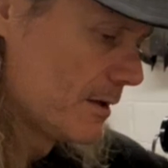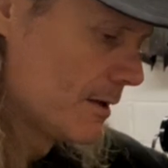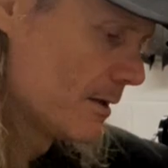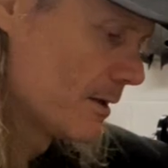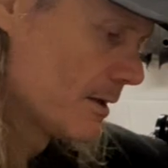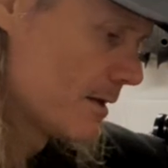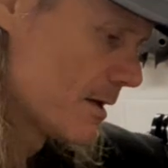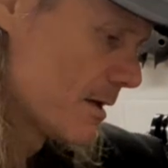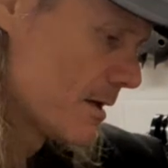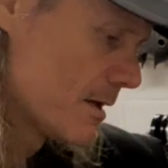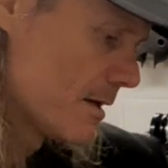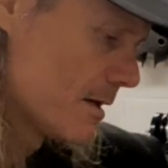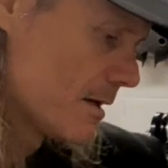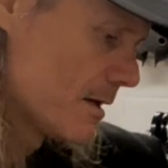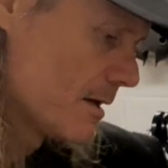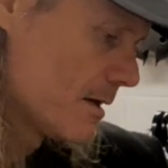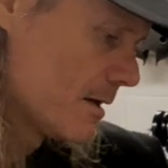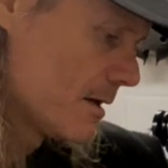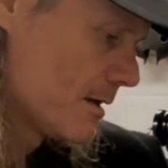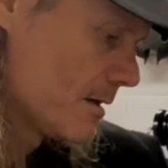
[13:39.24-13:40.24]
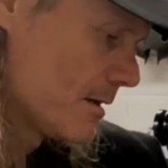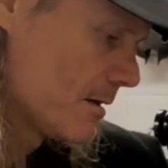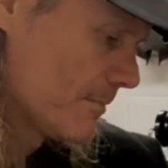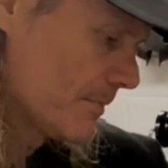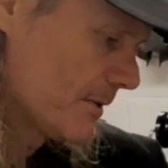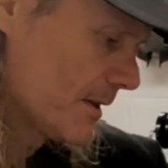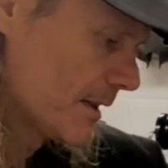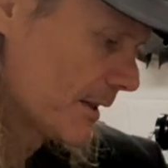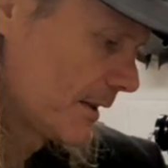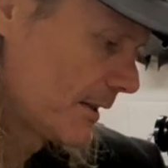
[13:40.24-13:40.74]

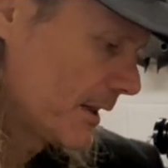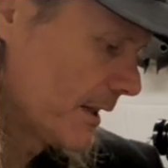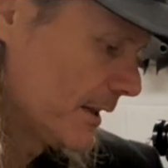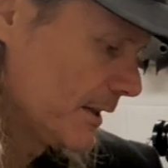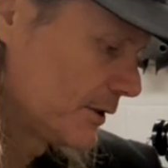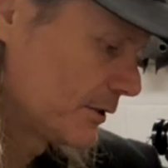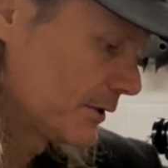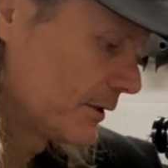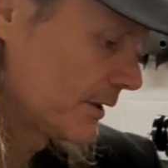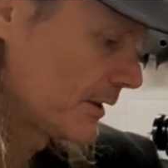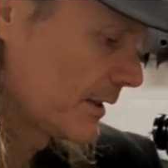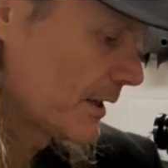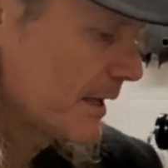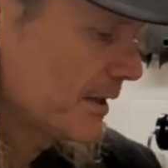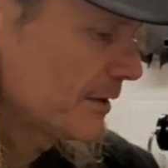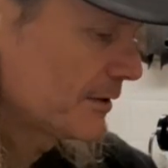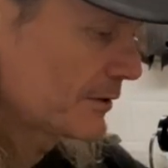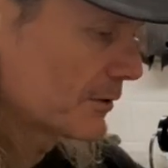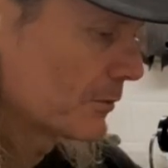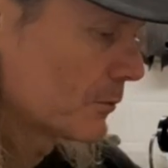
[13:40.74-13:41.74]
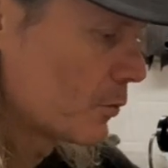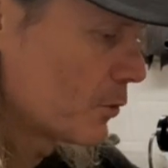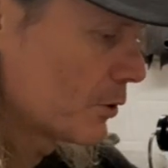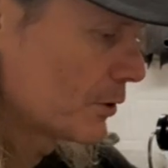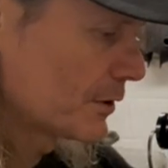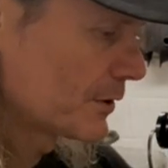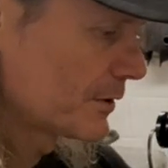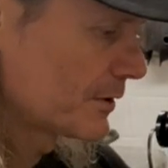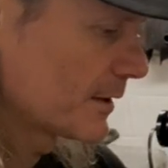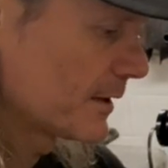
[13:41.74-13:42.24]
Yeah, case
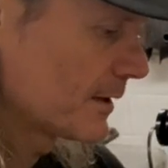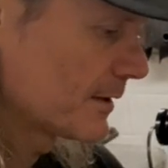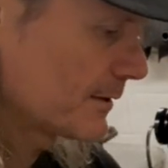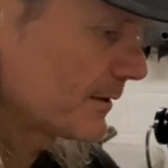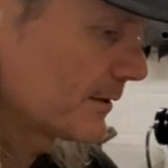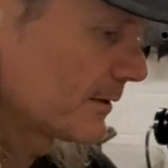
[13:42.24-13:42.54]
washer set.